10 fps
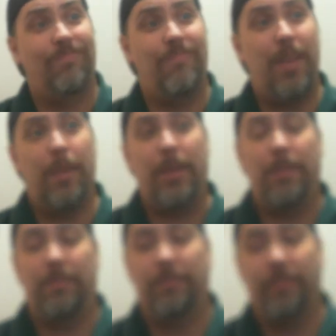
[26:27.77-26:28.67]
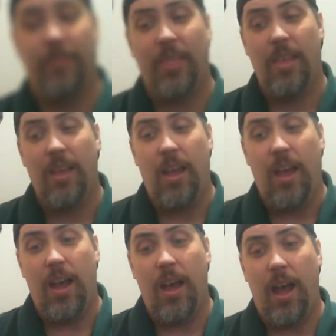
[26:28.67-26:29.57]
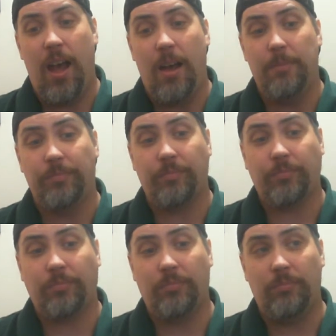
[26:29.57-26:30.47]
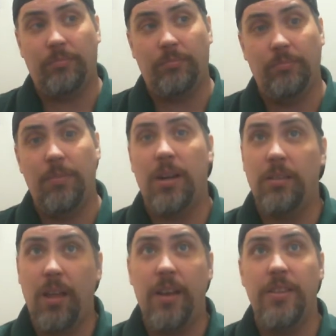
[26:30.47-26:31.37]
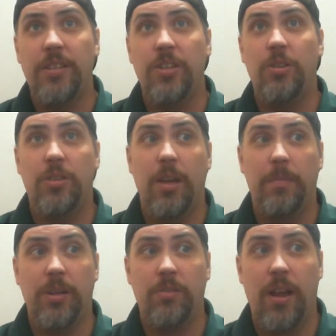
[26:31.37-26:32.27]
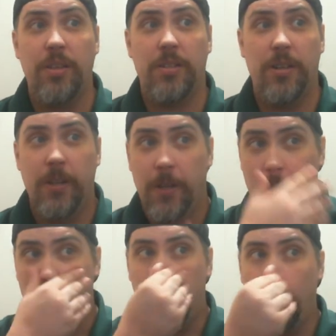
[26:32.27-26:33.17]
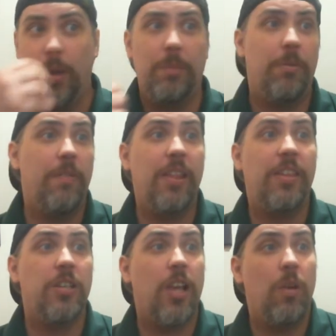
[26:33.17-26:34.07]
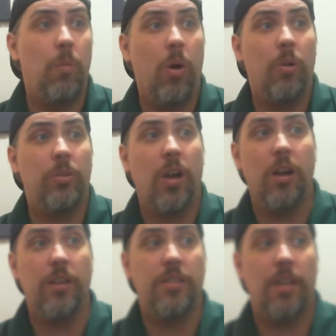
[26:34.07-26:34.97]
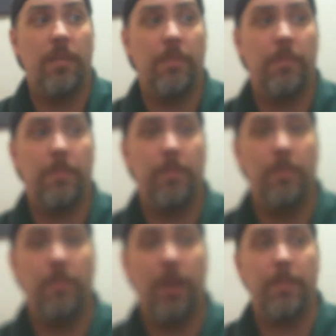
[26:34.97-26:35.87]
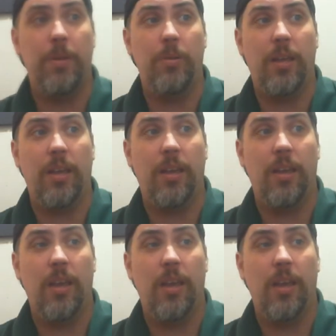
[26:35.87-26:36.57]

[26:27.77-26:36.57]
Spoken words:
maybe. But a lot of these issues can be addressed. We can prevent things like walled gardens by building